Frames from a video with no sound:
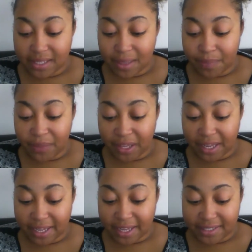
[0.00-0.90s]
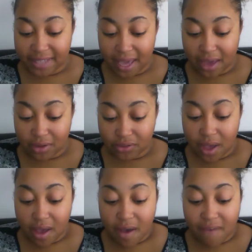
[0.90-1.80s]
something like scales
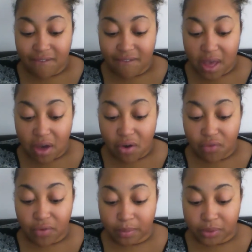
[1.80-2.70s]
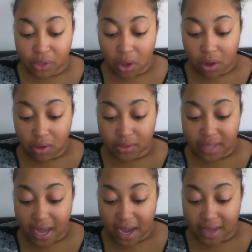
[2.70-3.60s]
fell from Saul's
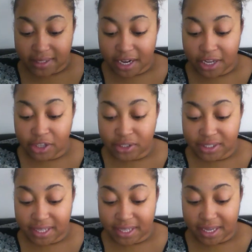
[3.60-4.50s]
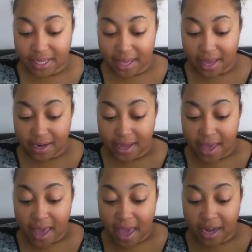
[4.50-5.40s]
eyes, and he could see again.
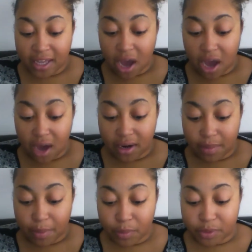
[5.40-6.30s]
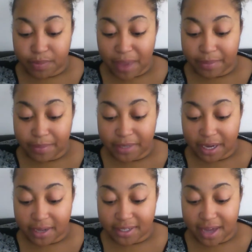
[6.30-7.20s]
And he got up and was
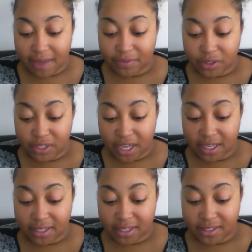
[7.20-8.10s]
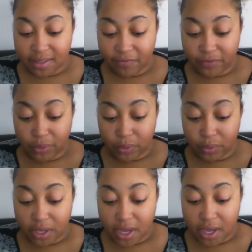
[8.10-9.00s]
baptized, and after taking some
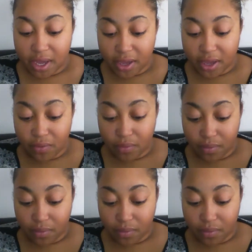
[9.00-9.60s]
food, he